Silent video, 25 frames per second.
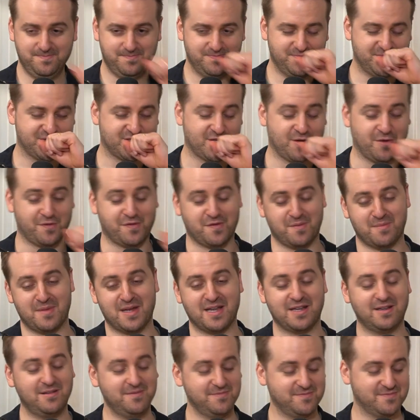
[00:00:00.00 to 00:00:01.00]
So for
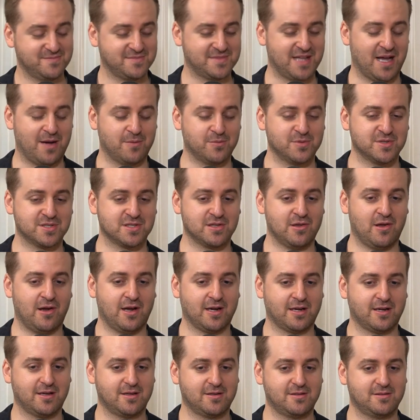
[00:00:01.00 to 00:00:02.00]
me, that was
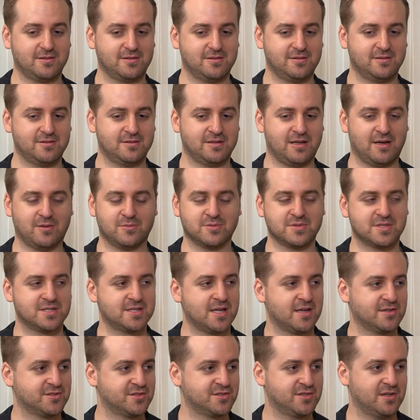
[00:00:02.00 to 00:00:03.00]

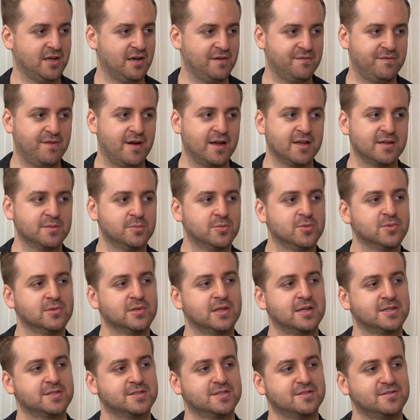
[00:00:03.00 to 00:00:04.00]
such a valuable
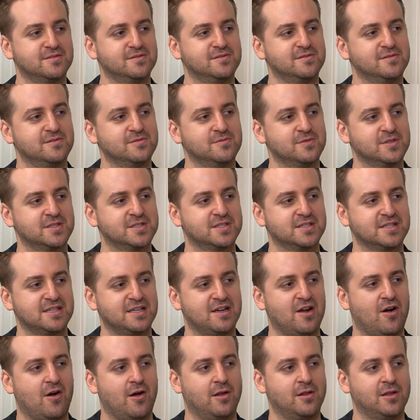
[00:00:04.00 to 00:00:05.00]
lesson recently and
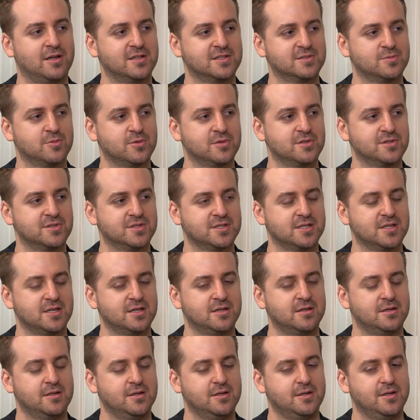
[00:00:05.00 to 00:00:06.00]
highlights what you
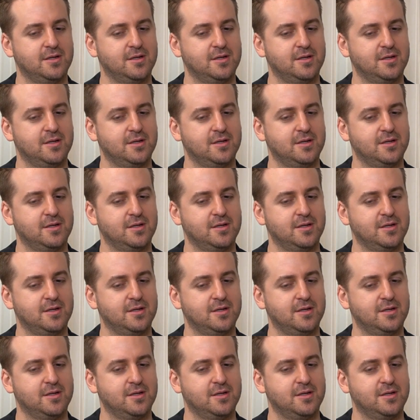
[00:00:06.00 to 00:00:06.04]
said.